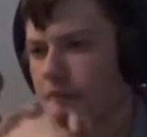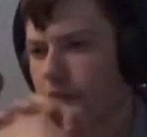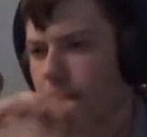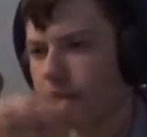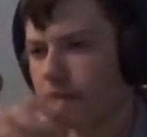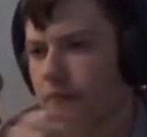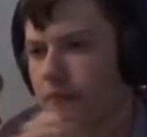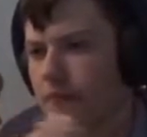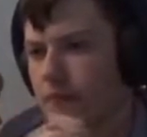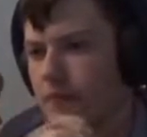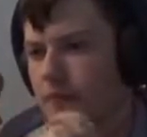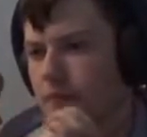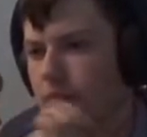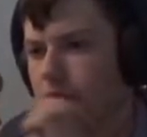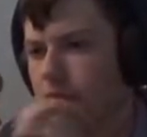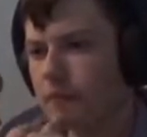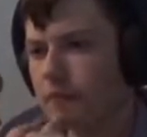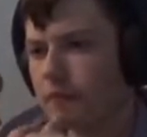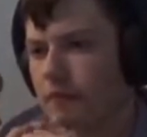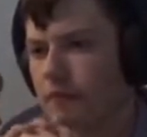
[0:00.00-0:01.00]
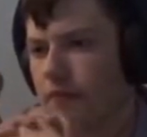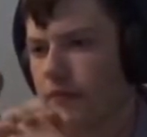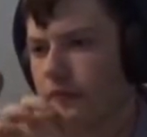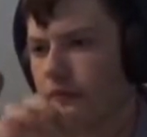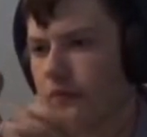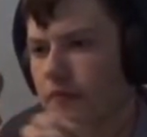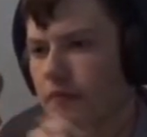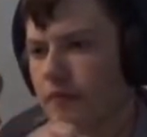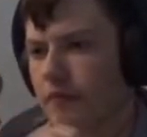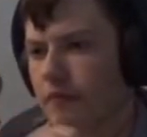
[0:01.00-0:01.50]

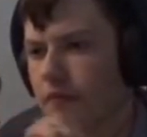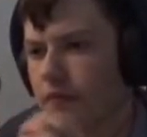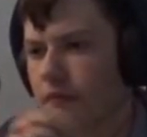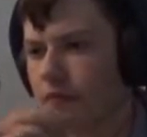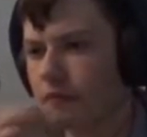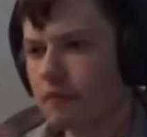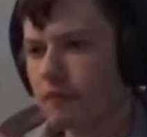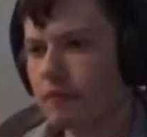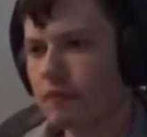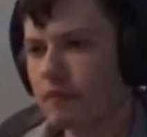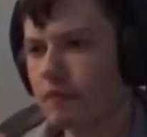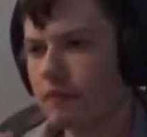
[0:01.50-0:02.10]
Nothing is said.